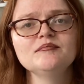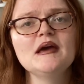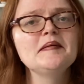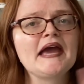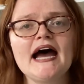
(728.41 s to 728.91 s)

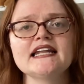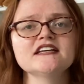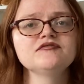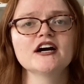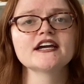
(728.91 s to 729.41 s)
Maybe Hadley
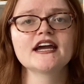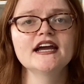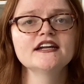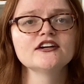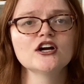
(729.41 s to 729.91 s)
fucking
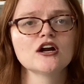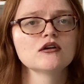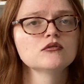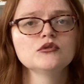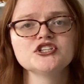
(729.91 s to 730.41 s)
hated her,
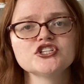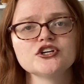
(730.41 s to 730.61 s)
which